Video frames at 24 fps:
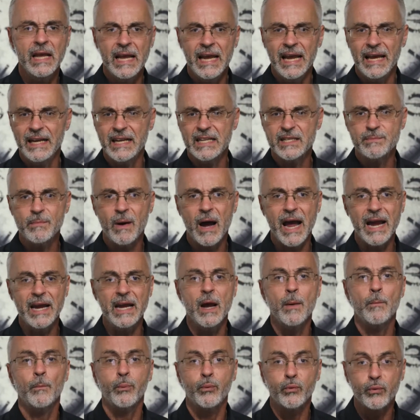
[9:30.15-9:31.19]
it is my
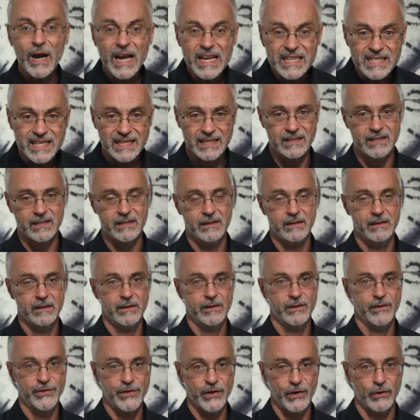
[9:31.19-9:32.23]
present
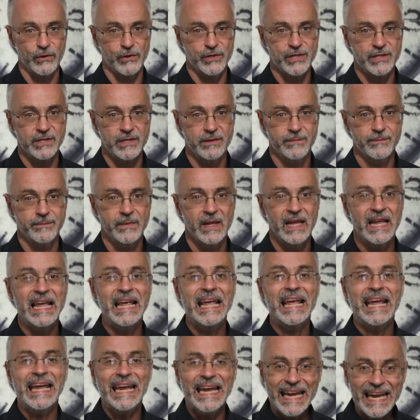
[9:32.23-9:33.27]
thirst
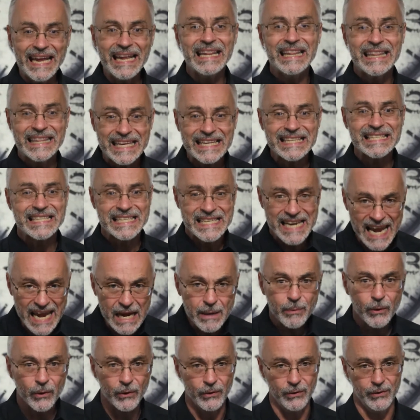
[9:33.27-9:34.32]
in this
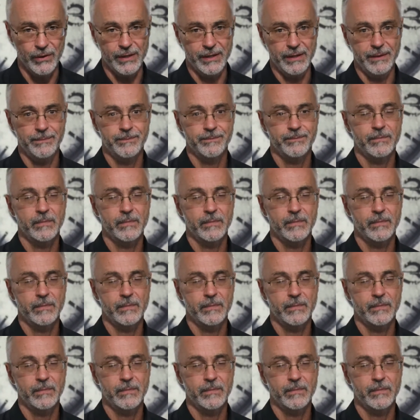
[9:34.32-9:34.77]
neighborhood